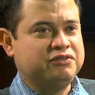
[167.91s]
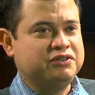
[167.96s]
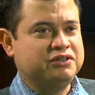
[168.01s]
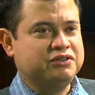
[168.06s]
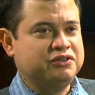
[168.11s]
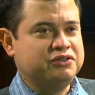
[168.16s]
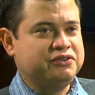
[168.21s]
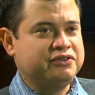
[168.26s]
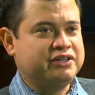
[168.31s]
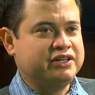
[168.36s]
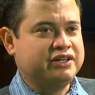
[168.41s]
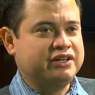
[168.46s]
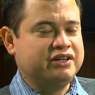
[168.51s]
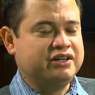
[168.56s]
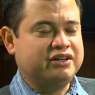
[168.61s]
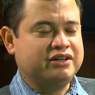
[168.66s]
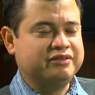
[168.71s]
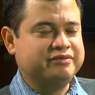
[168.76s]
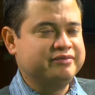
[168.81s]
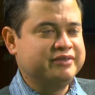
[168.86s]
You can get
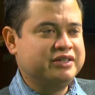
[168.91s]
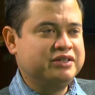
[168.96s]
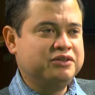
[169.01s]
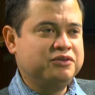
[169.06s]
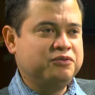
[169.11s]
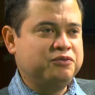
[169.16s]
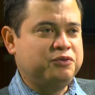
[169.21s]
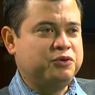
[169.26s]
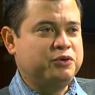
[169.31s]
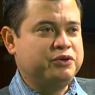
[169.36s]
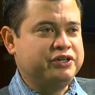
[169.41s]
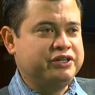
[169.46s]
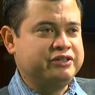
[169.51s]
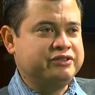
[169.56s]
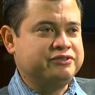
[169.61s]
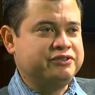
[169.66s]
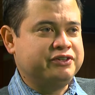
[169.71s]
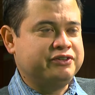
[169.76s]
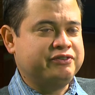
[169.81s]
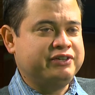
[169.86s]
a
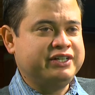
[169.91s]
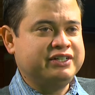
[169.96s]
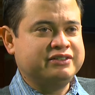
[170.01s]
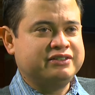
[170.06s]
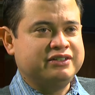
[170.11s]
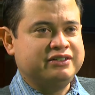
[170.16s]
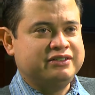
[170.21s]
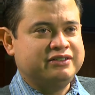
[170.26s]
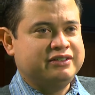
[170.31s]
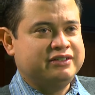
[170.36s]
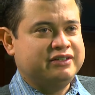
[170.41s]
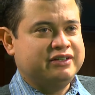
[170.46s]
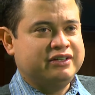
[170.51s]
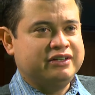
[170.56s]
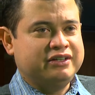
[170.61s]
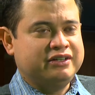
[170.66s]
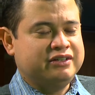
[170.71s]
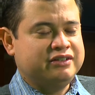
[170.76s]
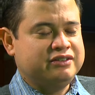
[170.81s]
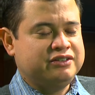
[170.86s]
4-year
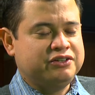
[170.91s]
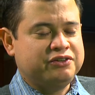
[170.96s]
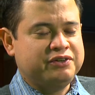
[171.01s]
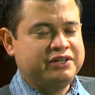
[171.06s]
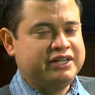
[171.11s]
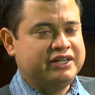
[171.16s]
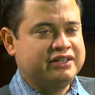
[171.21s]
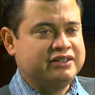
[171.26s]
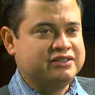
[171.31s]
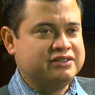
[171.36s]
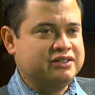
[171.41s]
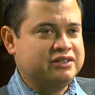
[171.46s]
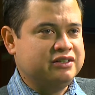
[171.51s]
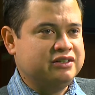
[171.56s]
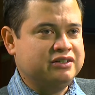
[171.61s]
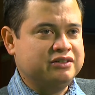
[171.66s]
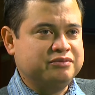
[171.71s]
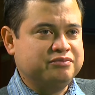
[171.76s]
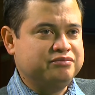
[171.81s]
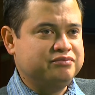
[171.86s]
degree
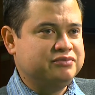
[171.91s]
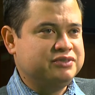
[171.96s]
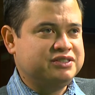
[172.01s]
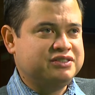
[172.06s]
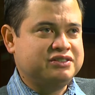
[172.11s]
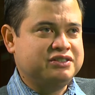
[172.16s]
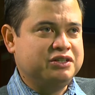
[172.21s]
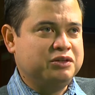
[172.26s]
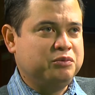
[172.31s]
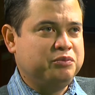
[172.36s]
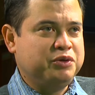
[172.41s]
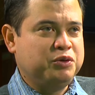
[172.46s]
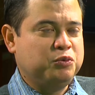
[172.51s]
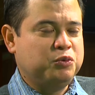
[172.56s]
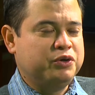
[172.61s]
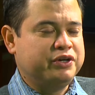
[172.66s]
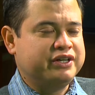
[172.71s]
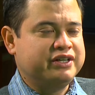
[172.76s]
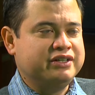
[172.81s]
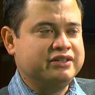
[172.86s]
and still be
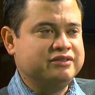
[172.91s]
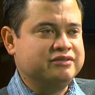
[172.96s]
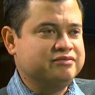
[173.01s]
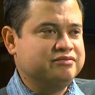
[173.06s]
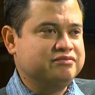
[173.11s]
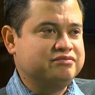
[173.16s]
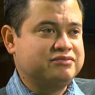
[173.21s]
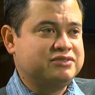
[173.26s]
working on